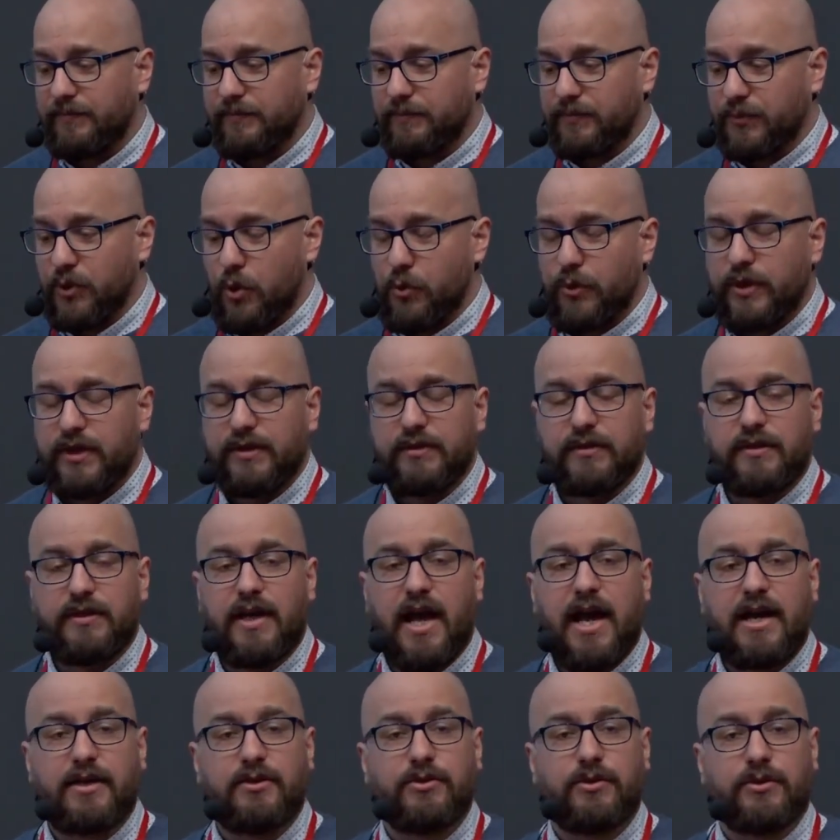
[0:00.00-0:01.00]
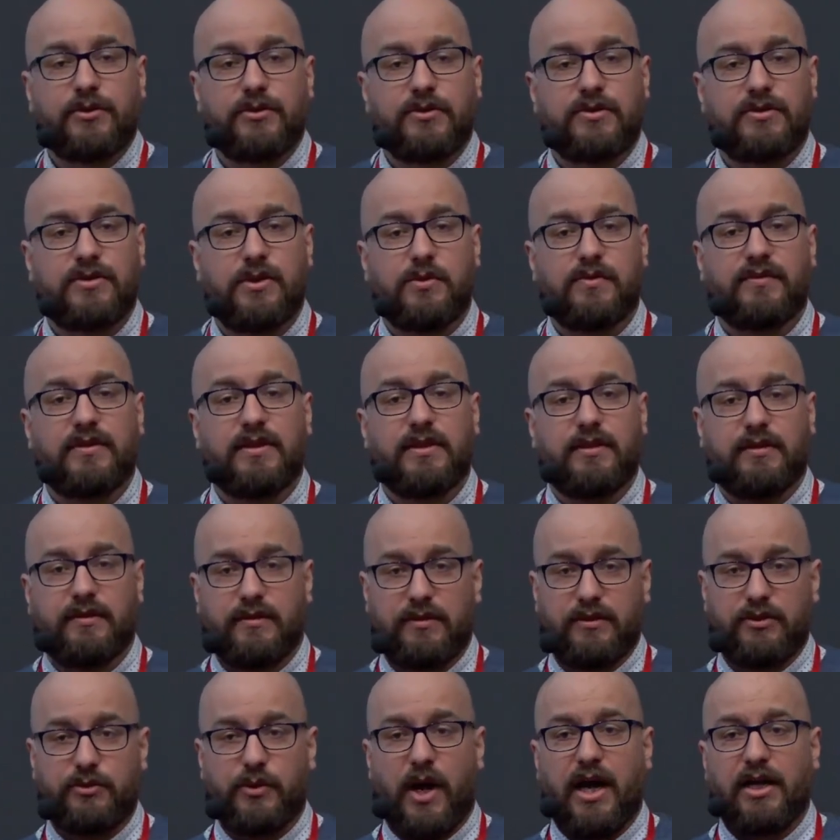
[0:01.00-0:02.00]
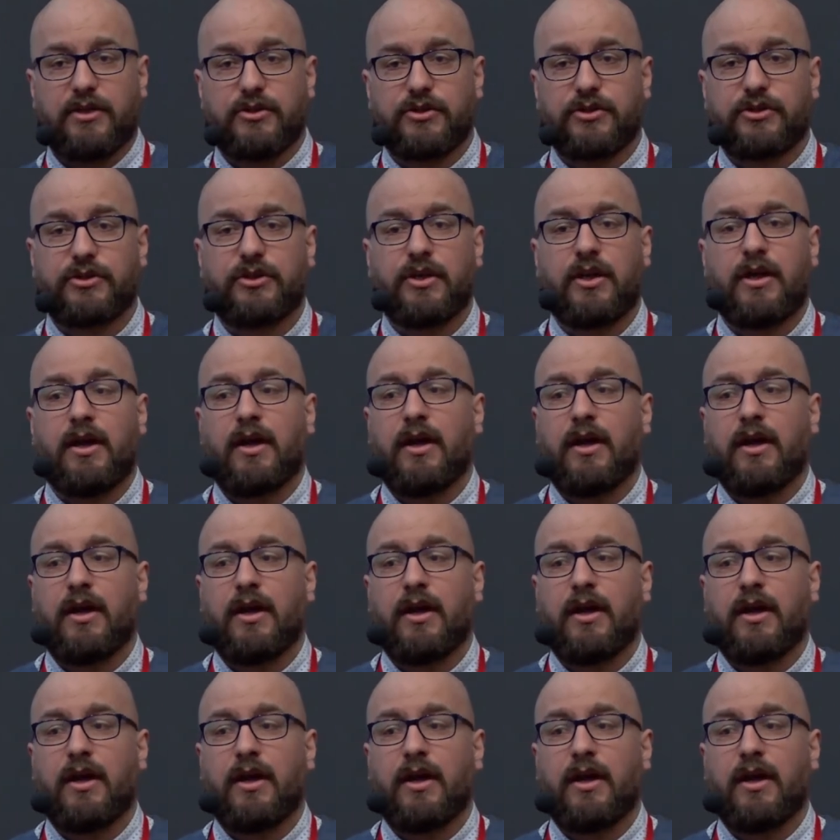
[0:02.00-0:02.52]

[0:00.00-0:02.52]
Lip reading: broken actors, so if they crash,